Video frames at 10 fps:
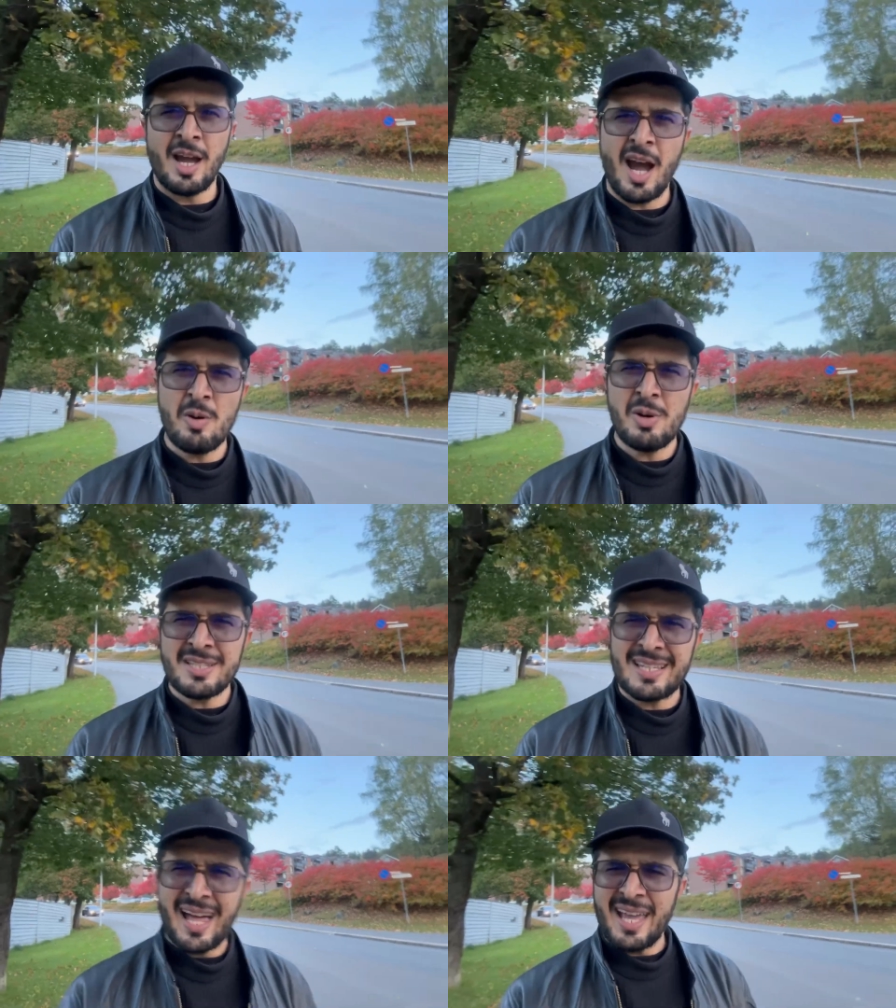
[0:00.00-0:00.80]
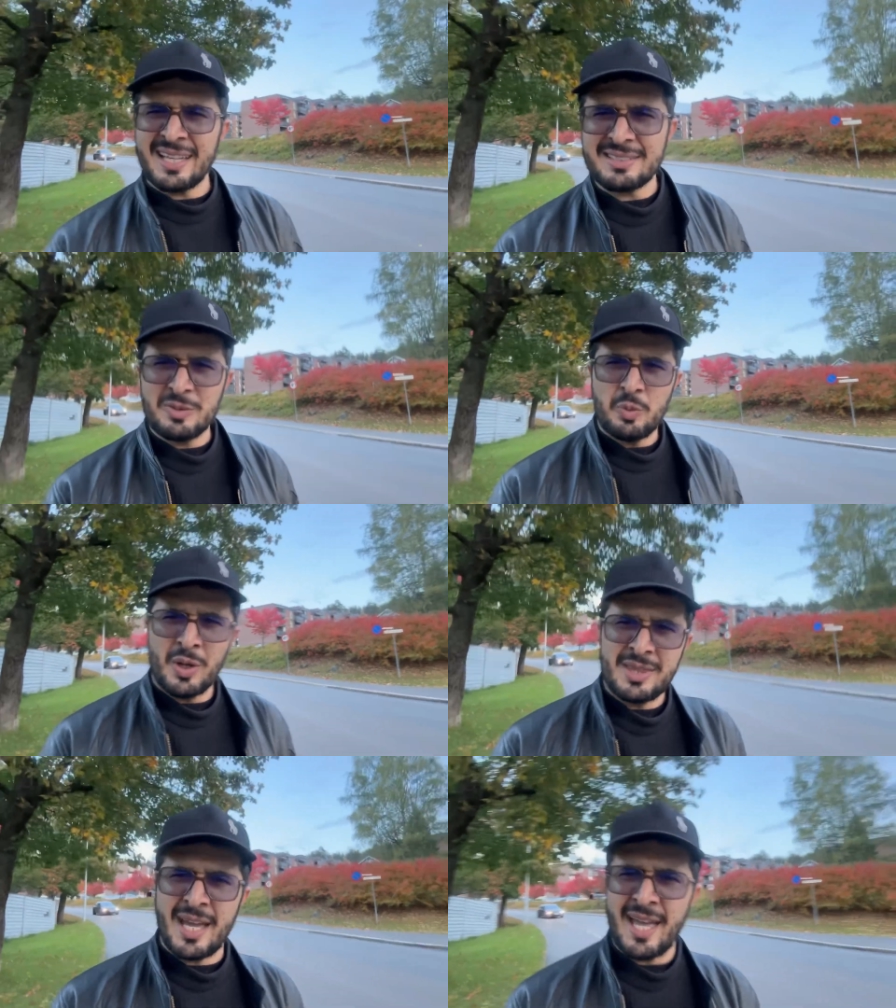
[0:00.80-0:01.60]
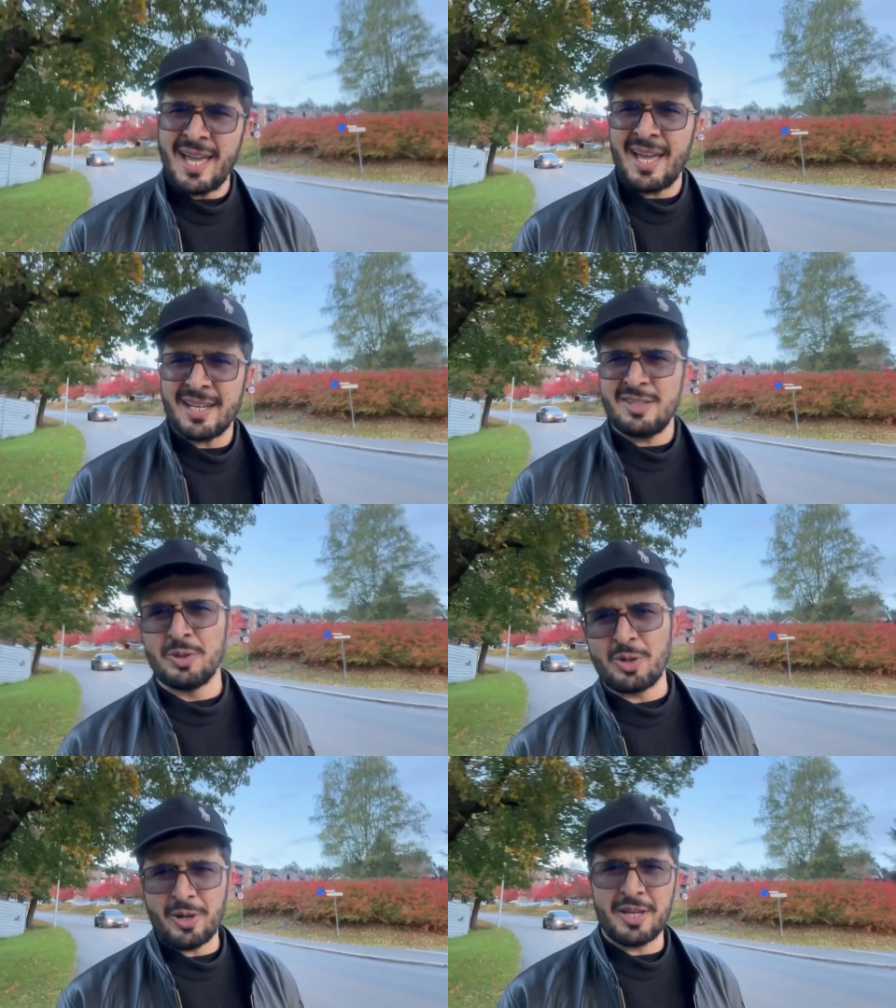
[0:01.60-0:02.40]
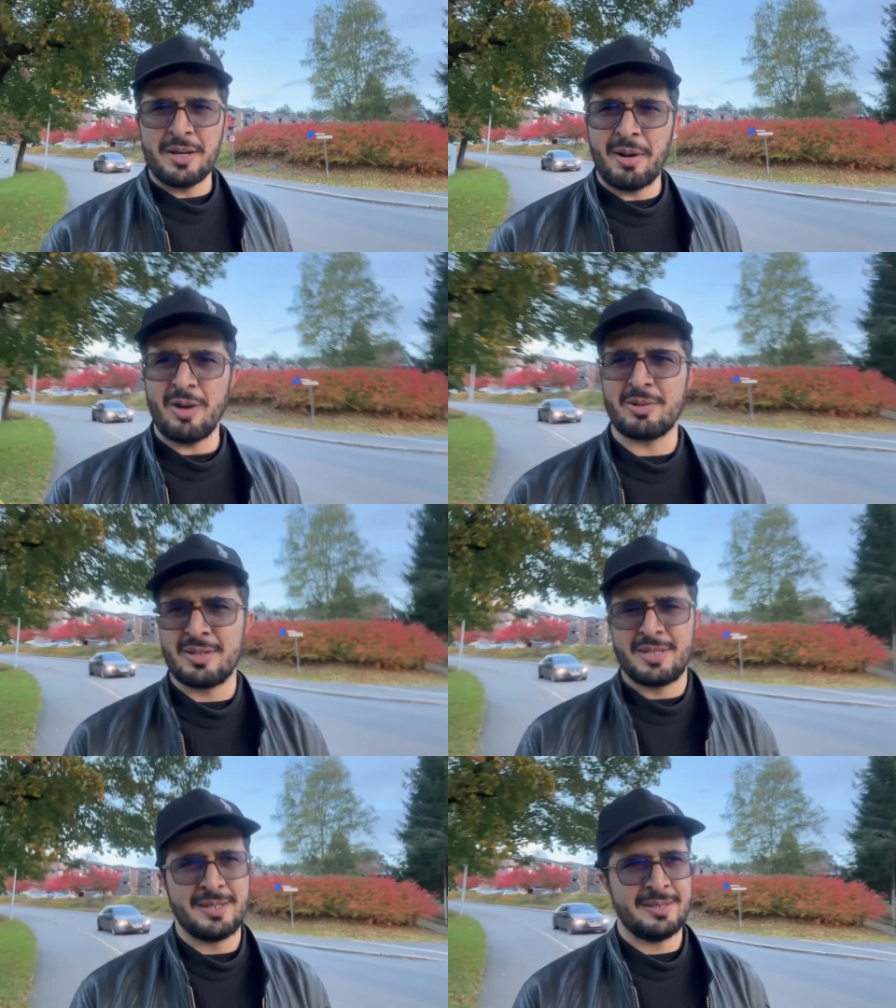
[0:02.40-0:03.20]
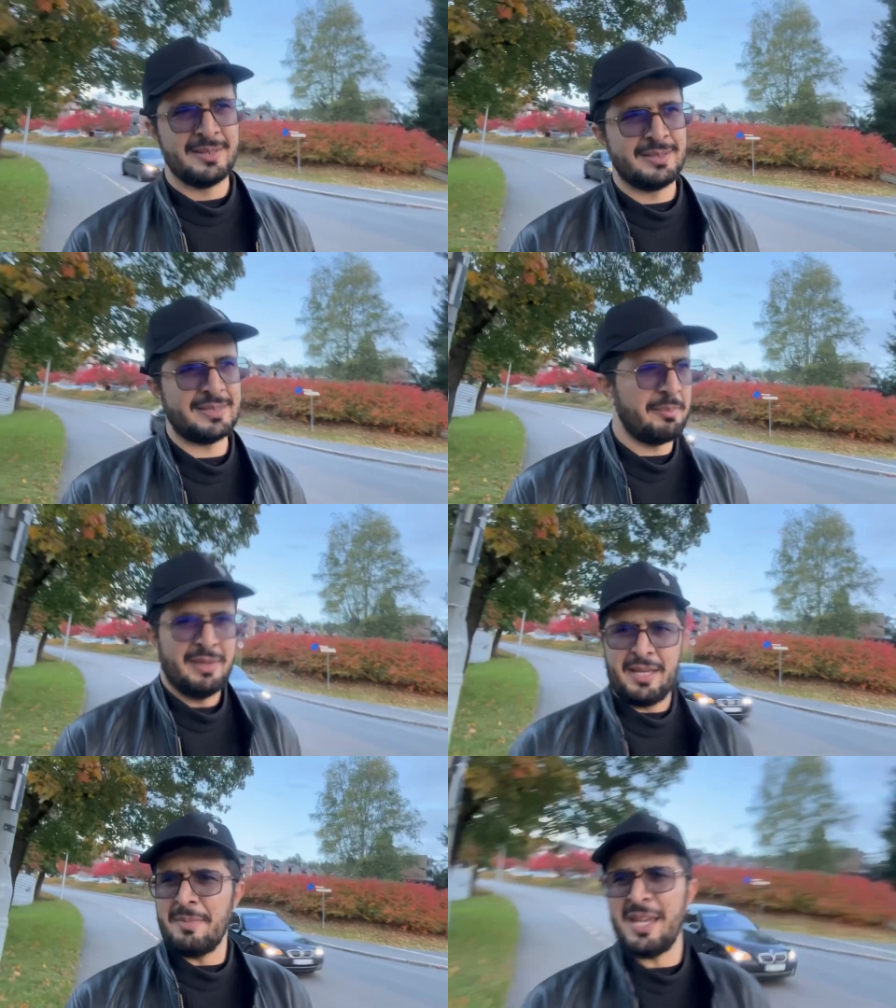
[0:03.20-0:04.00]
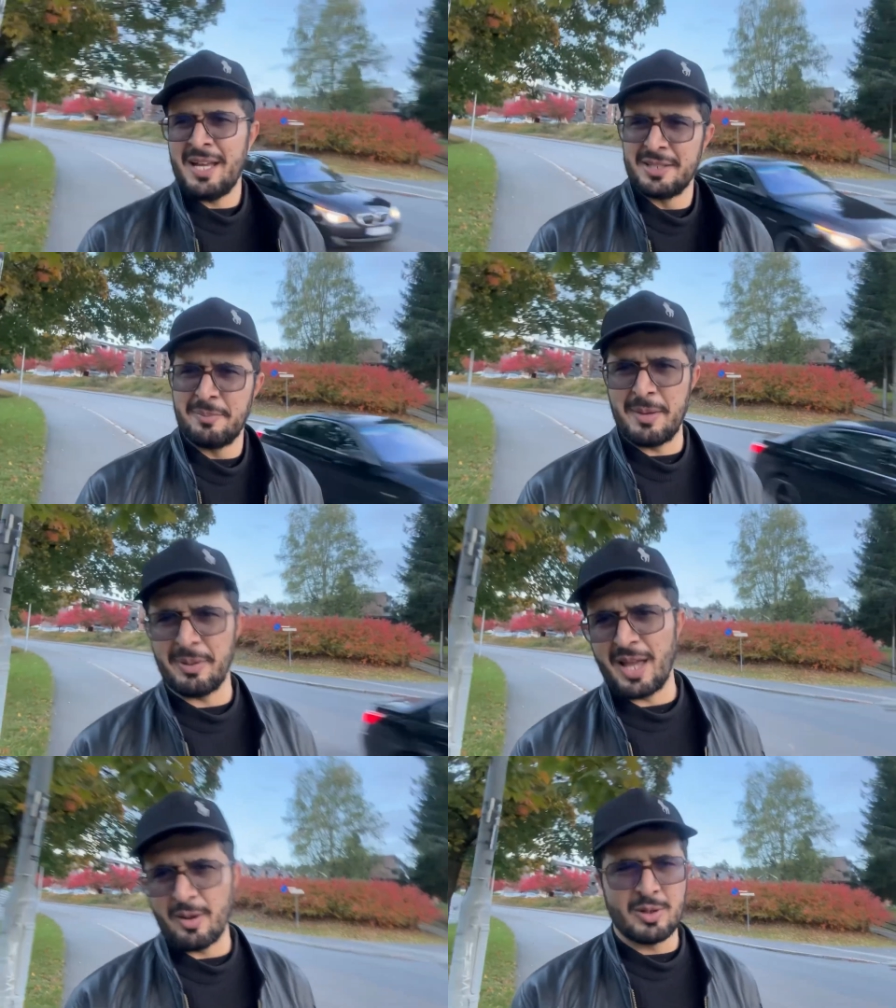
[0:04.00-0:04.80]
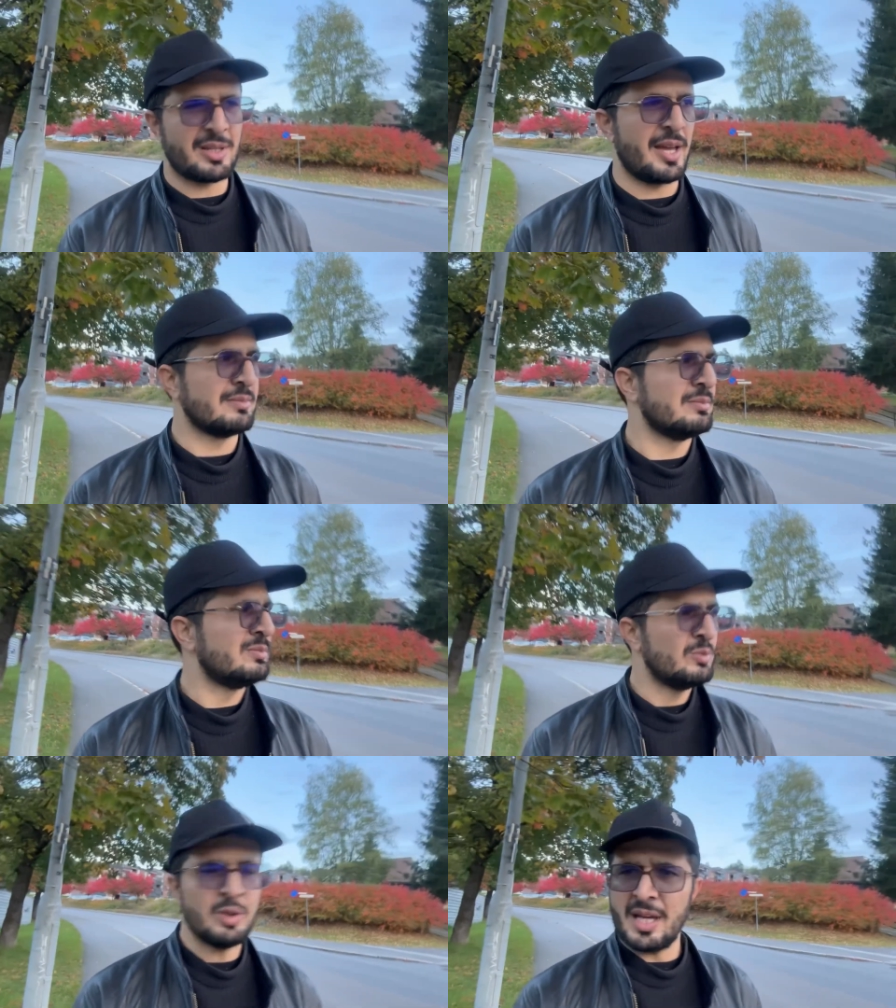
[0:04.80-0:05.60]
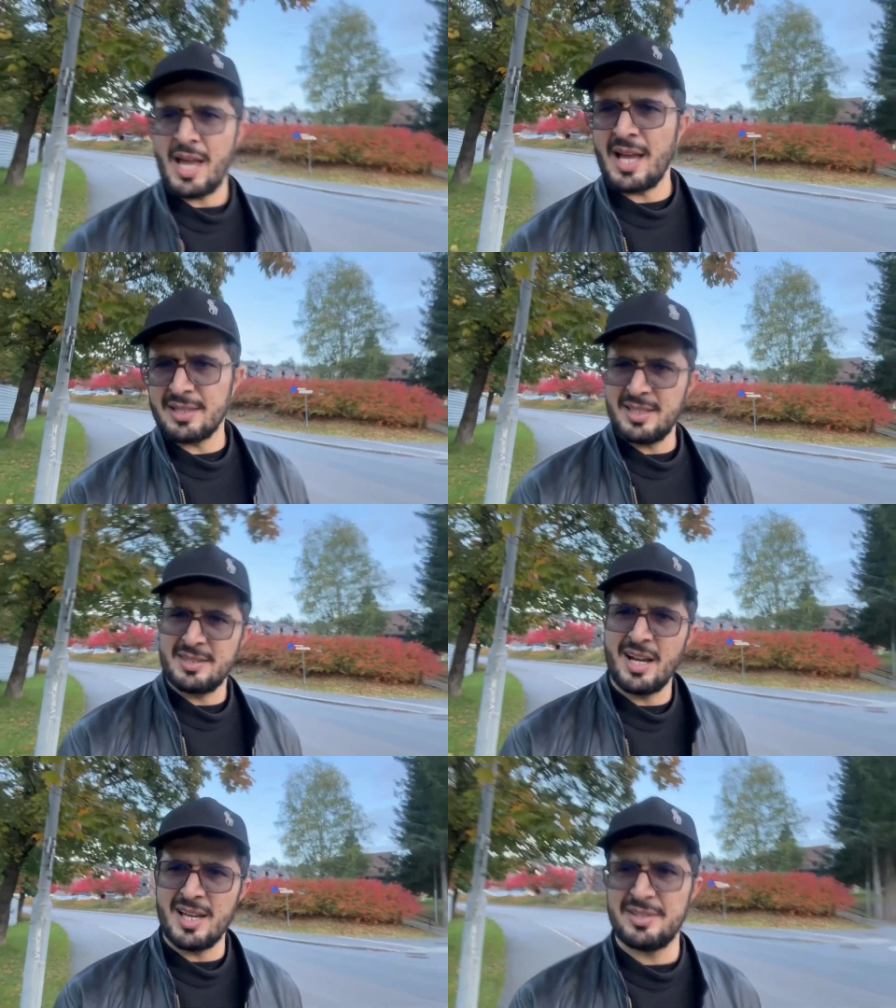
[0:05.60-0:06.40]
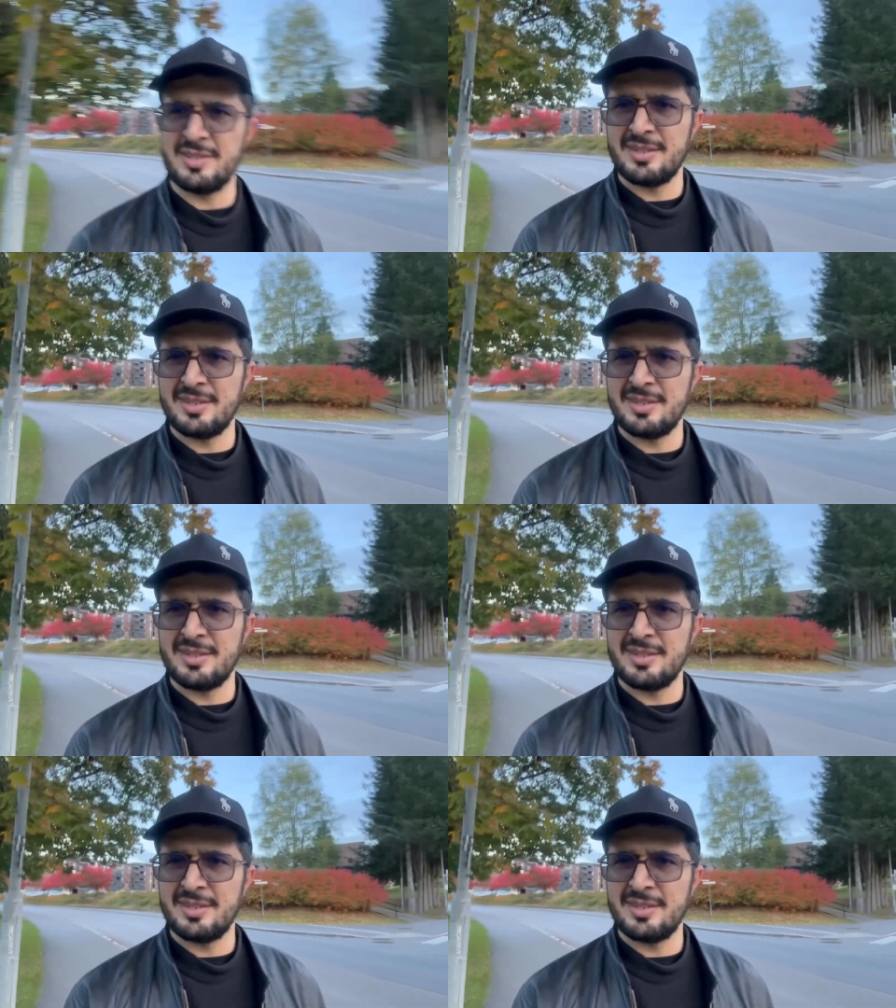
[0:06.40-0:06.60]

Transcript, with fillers: I was like, what the heck you talking about? some like many other people i was like what the heck this guy is